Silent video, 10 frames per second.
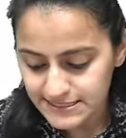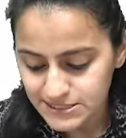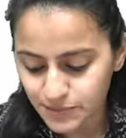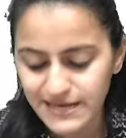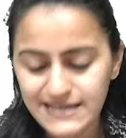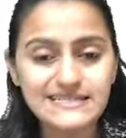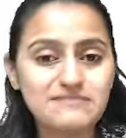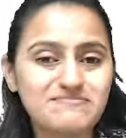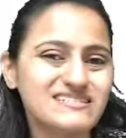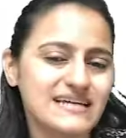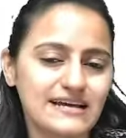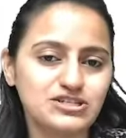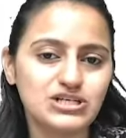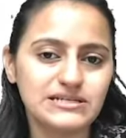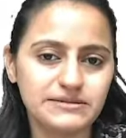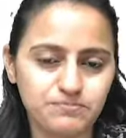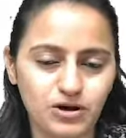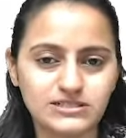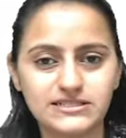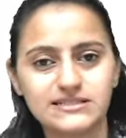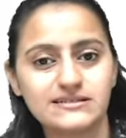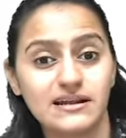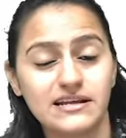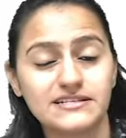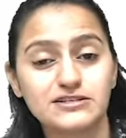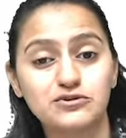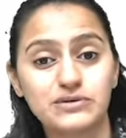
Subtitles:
So when I see mesangial deposits related to